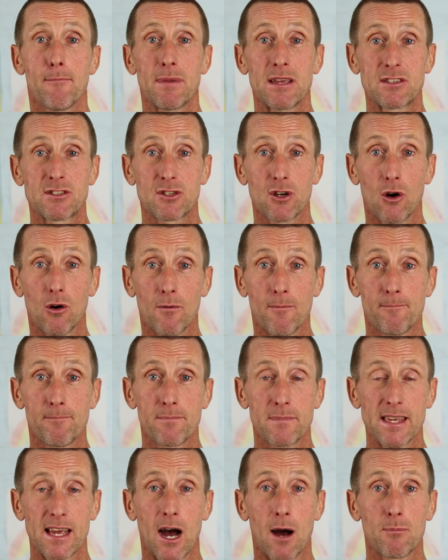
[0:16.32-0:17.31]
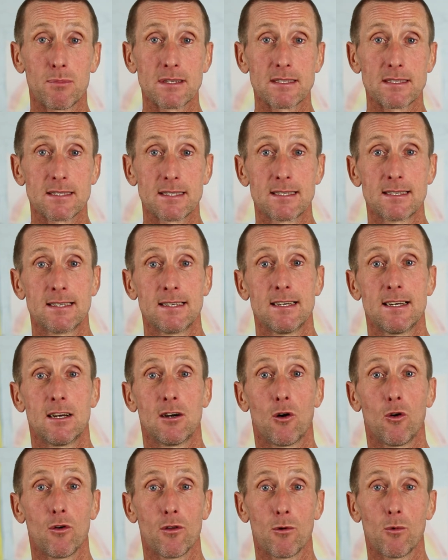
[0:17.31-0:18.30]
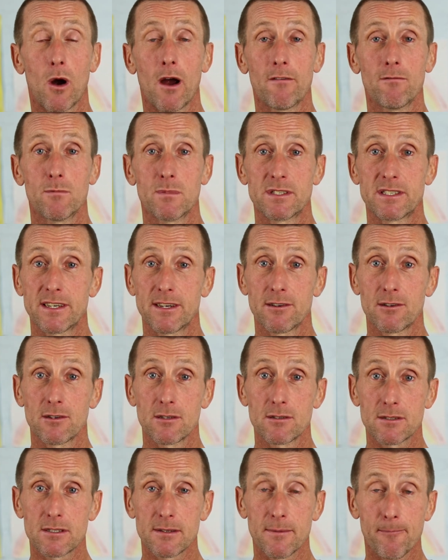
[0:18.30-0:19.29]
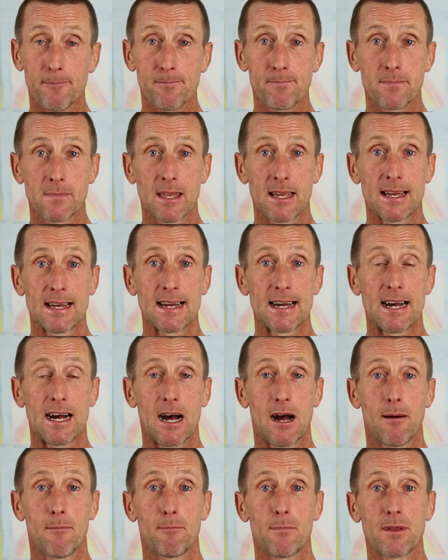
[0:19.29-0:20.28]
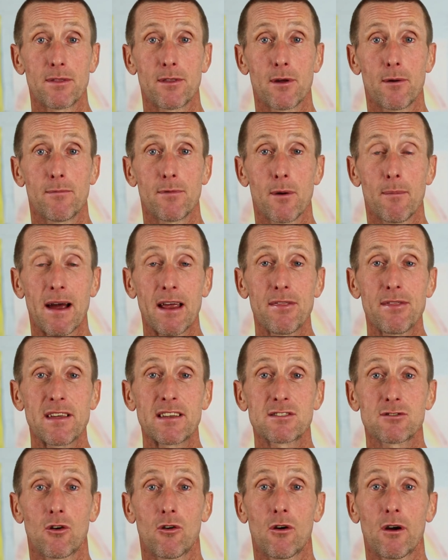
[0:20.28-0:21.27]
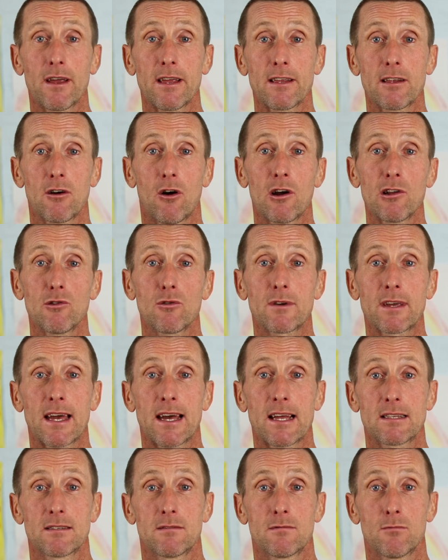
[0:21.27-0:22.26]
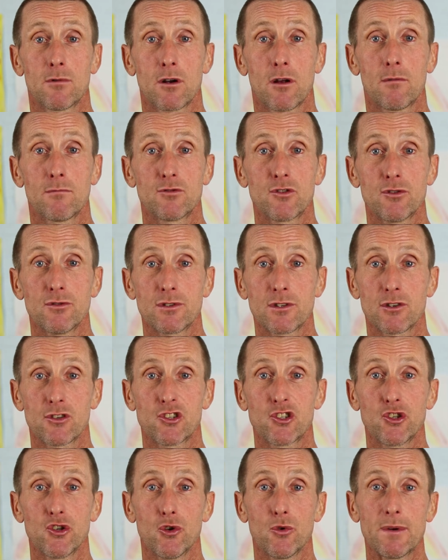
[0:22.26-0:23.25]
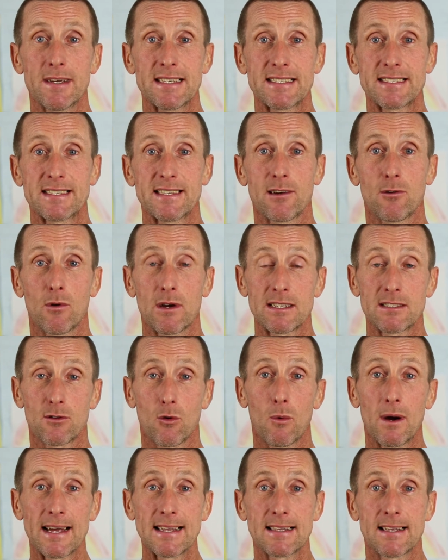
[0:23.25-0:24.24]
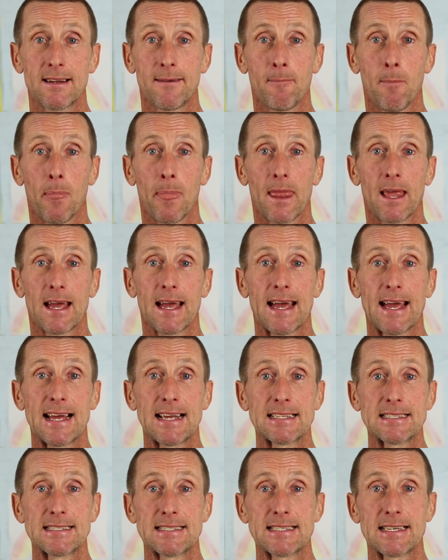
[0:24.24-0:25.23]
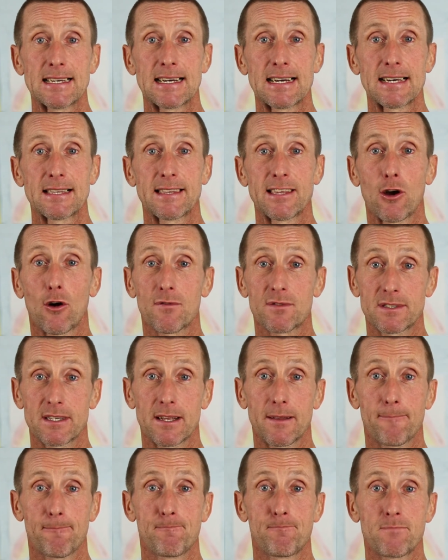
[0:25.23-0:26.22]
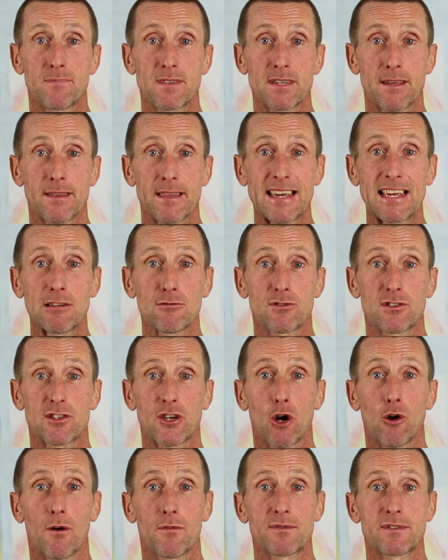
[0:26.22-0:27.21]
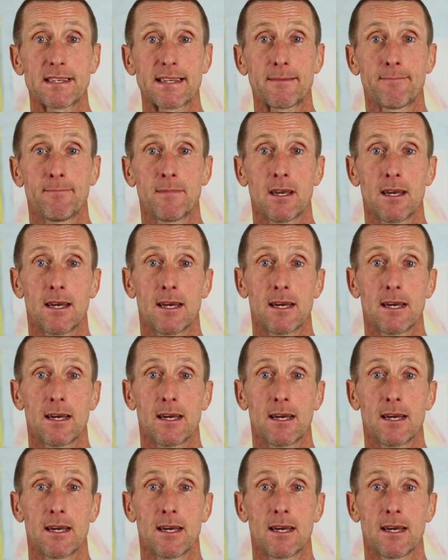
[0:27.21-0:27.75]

midsole, the uppers, all the woven materials. But the main things I look at when I'm choosing a shoe is the weight and the offset, so the heel to toe offset.